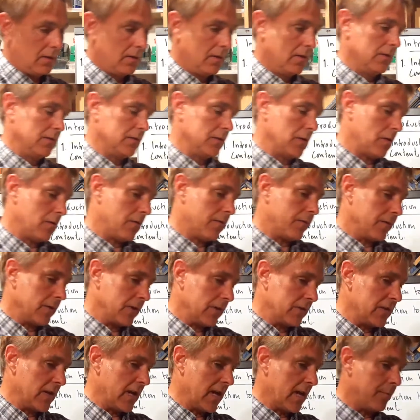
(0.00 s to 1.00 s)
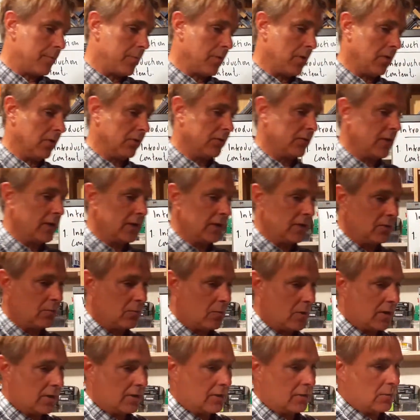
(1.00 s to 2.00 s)
So for example, say you
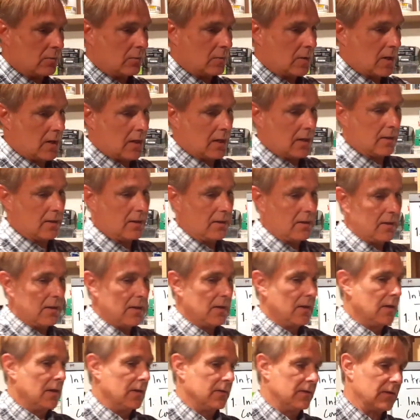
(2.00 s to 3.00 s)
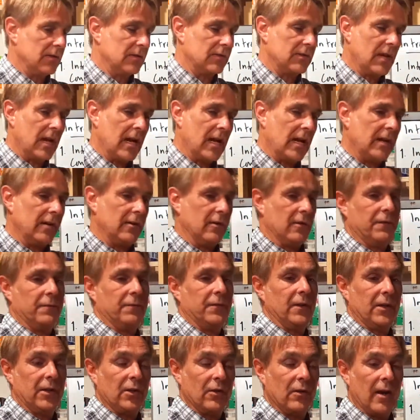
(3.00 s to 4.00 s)
want to decide or
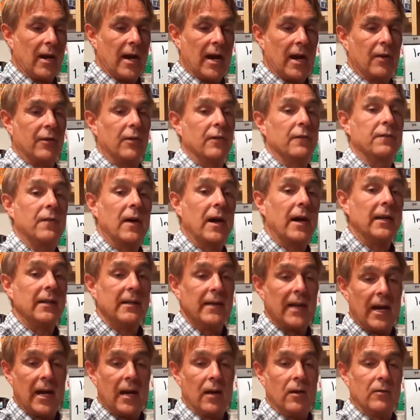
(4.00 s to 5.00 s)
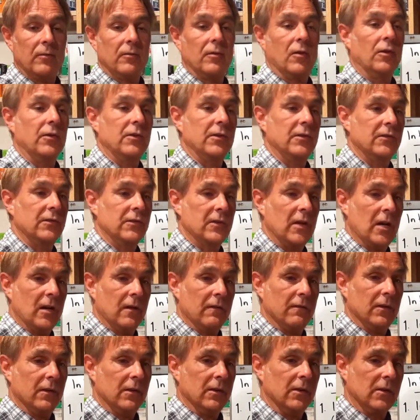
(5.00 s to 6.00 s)
figure out or find out or
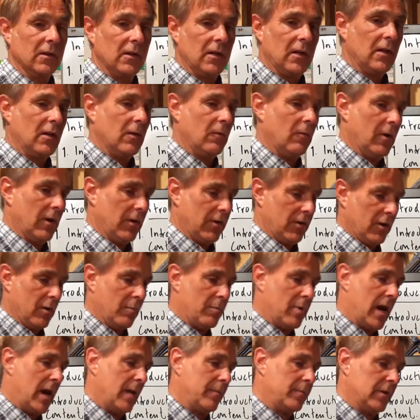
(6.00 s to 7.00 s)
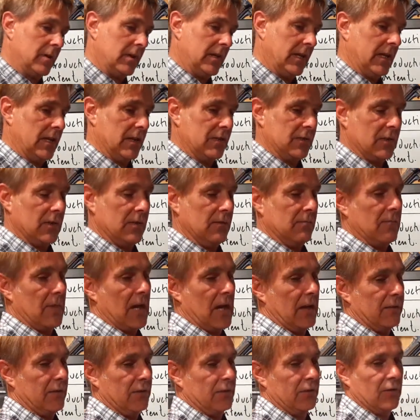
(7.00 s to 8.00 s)
discover whether a population
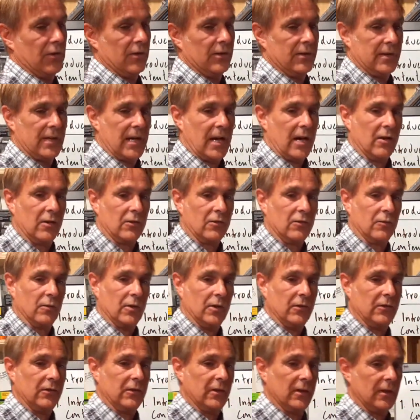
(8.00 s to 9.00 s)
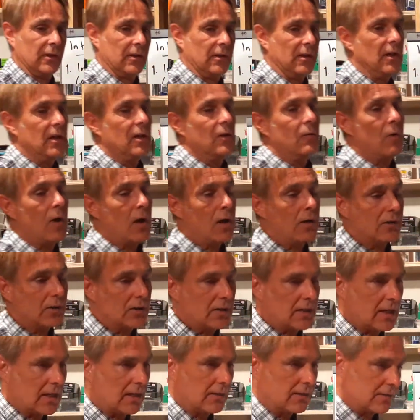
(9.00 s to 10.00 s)
has a certain characteristic. Well, you
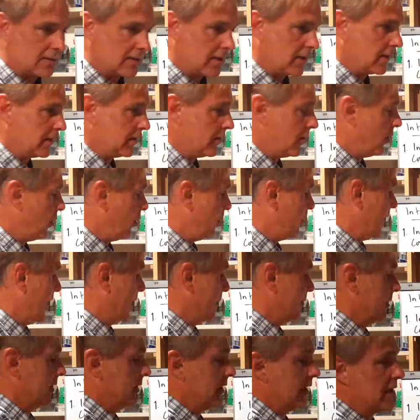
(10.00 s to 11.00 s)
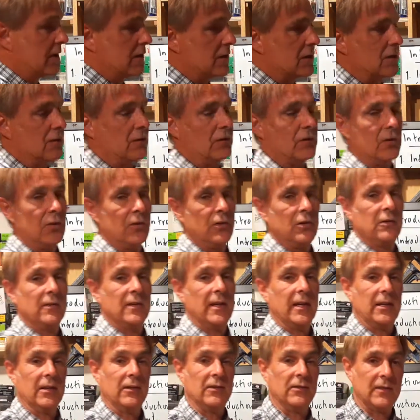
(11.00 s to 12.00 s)
can't study the whole population, so you
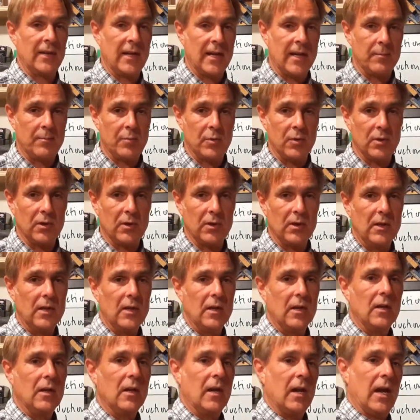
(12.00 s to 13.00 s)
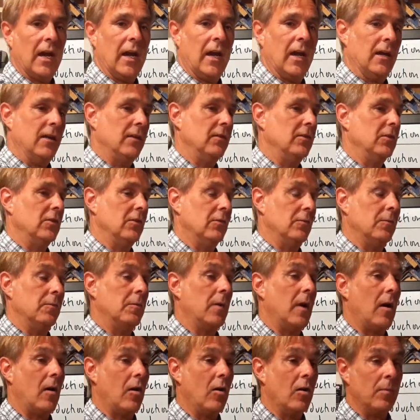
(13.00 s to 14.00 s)
take a sample and you
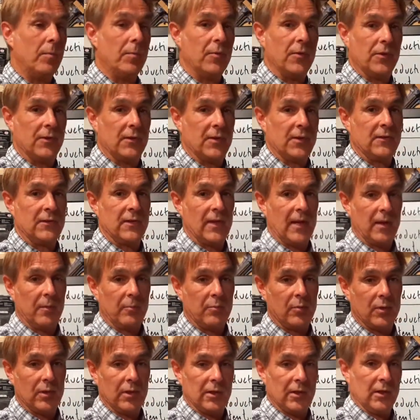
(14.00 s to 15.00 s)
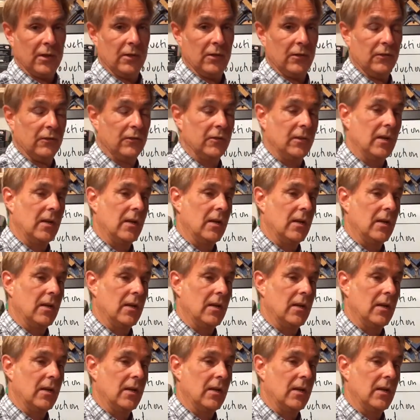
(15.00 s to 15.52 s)
hope that the sample is